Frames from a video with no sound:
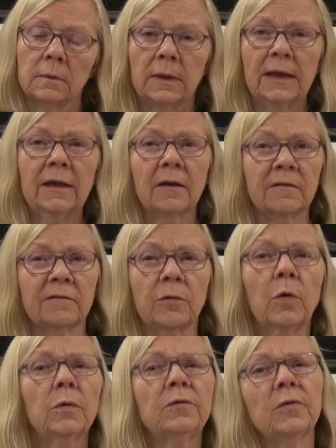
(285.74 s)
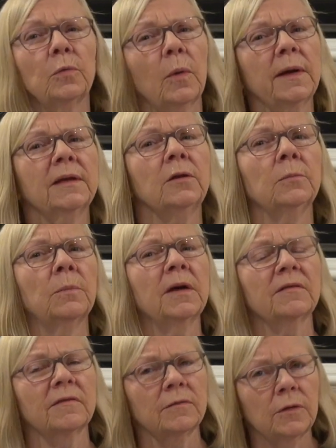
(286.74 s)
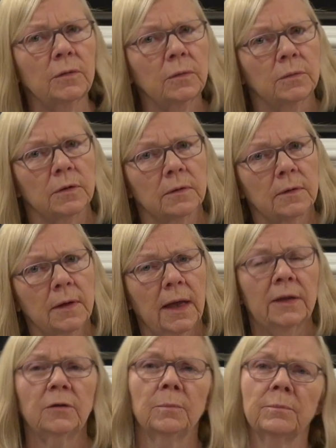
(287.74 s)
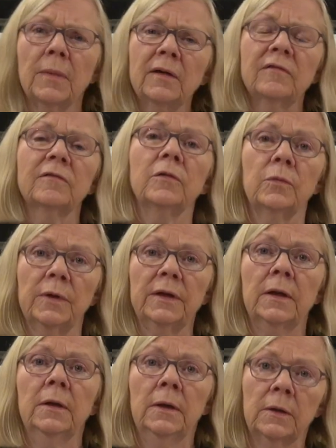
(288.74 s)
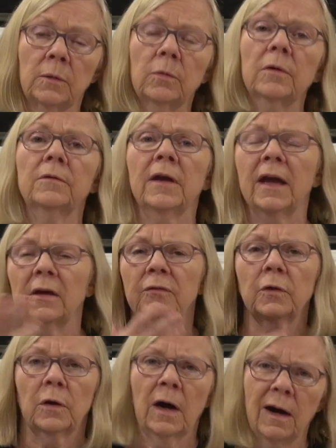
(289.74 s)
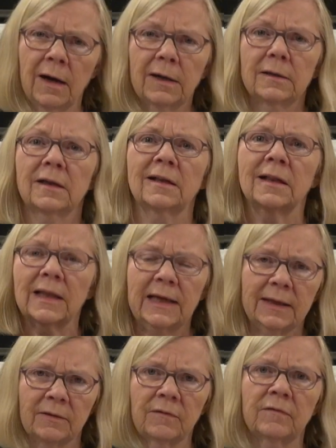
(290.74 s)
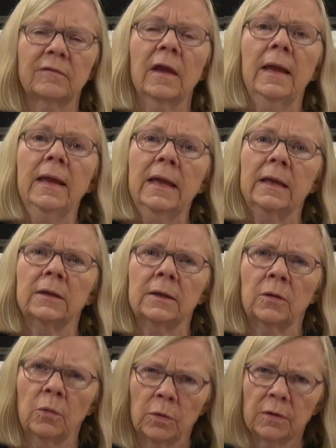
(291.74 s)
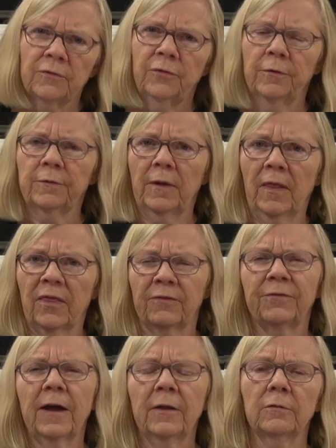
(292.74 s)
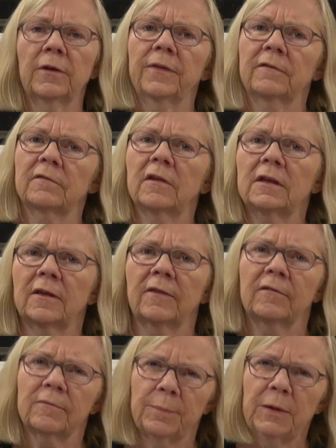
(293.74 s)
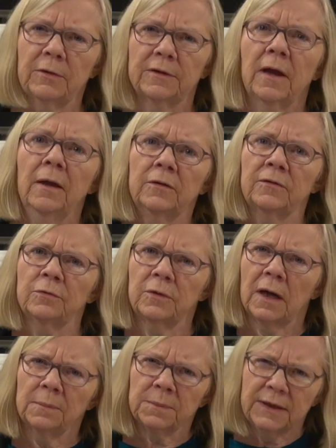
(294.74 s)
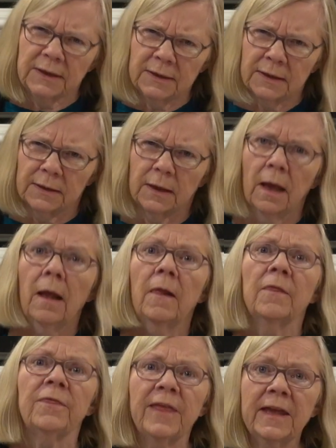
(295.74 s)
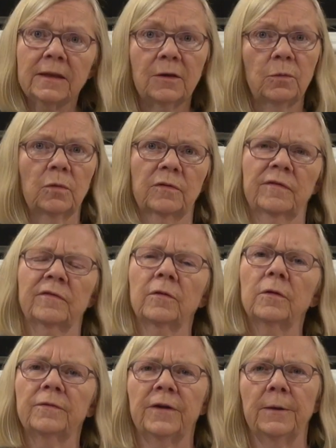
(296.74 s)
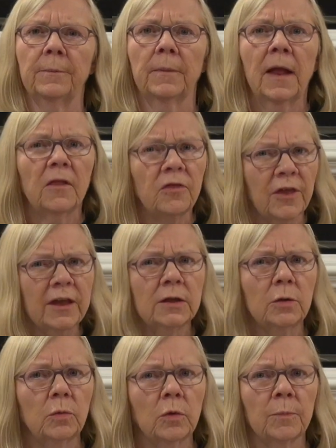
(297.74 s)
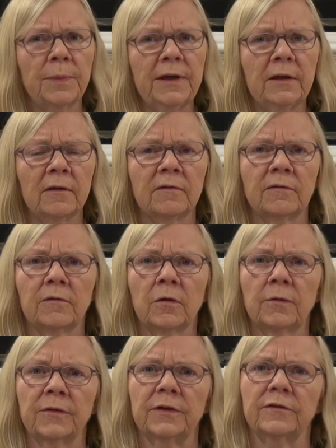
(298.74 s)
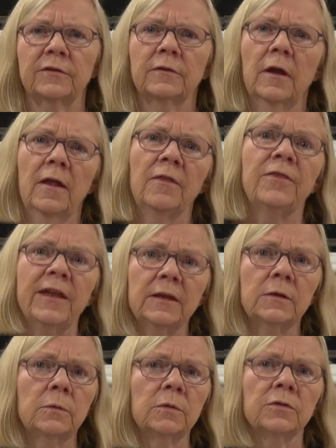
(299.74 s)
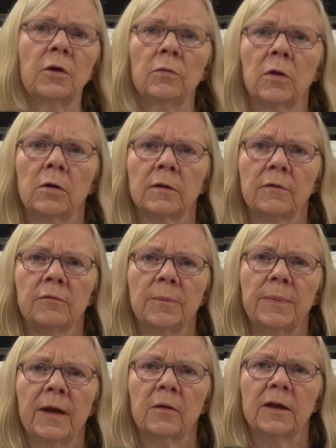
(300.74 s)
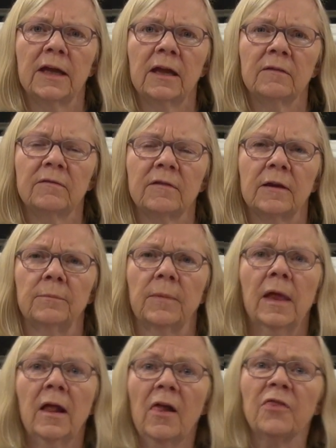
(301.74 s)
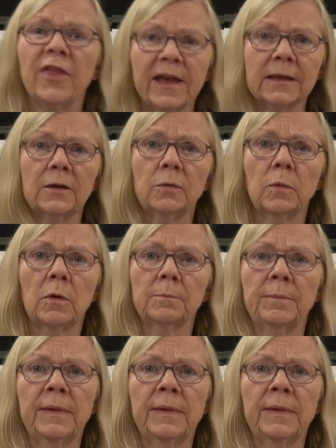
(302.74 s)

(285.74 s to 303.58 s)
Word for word: He has told you what you must do, and you must do it in order to have your heart cleansed and in order for the Father and the Son and the Spirit to come in. Then you will serve him. Then you will be his servant. Then you will no longer rebel against him. Then you won't